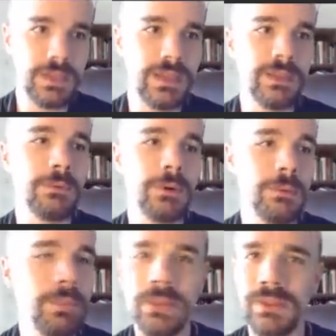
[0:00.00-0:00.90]
it will
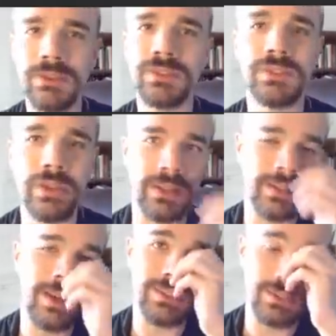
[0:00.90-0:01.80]
put those uh,
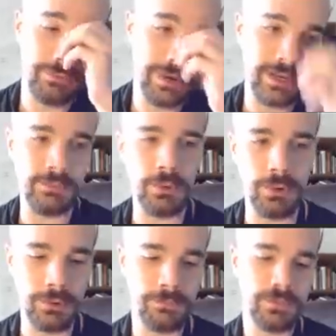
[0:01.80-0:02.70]
lines in a random
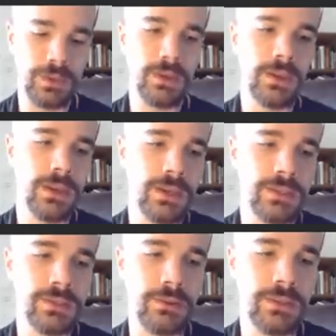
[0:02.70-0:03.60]
order.
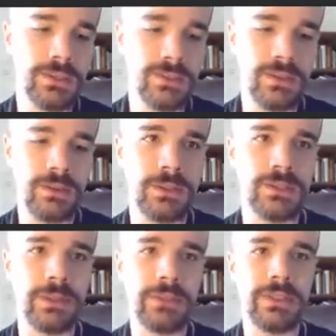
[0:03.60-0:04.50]
So let's talk about
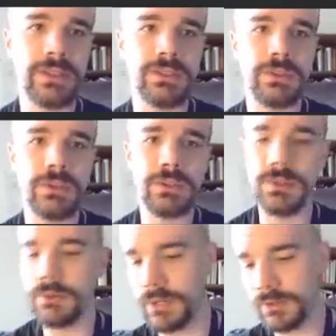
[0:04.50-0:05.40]
some other things you can
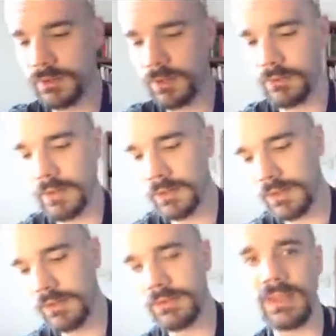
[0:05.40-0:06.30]
do here. So I
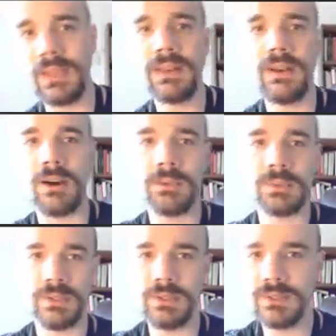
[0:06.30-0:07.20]
can give it the in
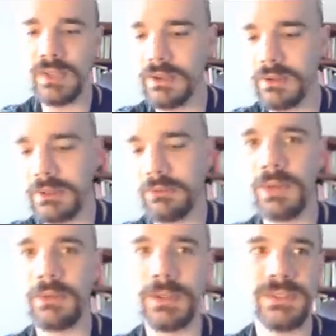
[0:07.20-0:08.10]
option. Let's say I only
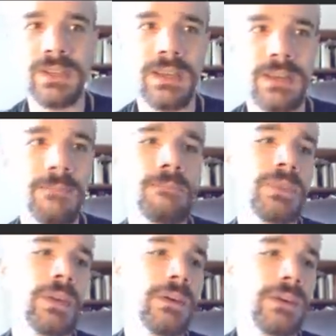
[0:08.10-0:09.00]
really want 10.
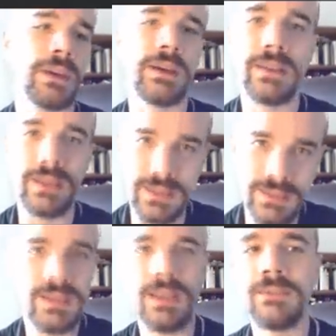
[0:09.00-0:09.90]
Okay, I can get
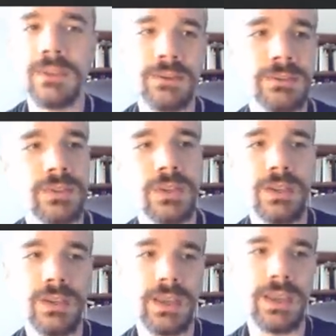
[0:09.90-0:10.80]
10 of those,
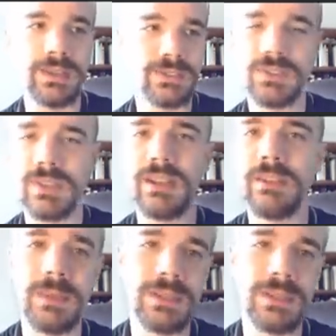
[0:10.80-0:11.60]
and it's just going to give me